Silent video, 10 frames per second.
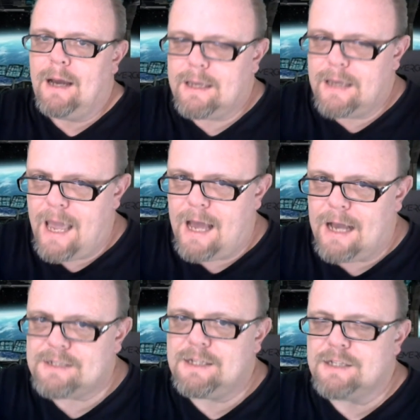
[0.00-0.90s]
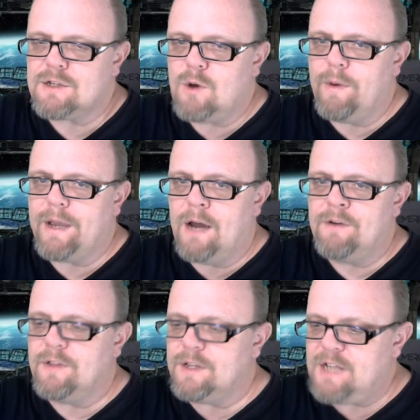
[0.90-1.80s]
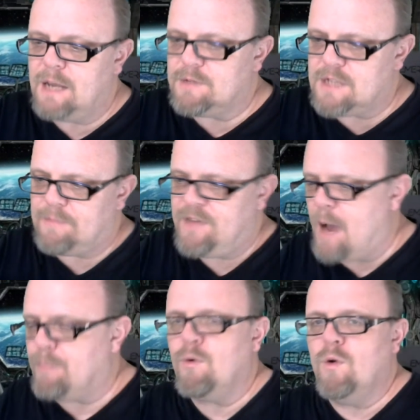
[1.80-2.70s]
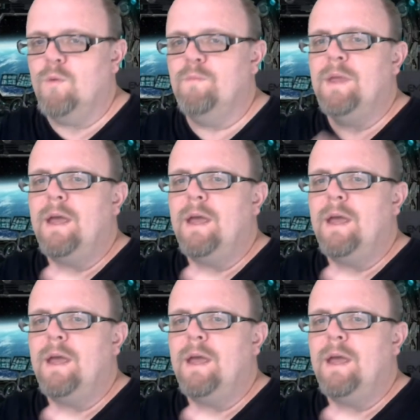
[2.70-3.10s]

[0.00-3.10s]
cast that's going under the Tabletop Taproom.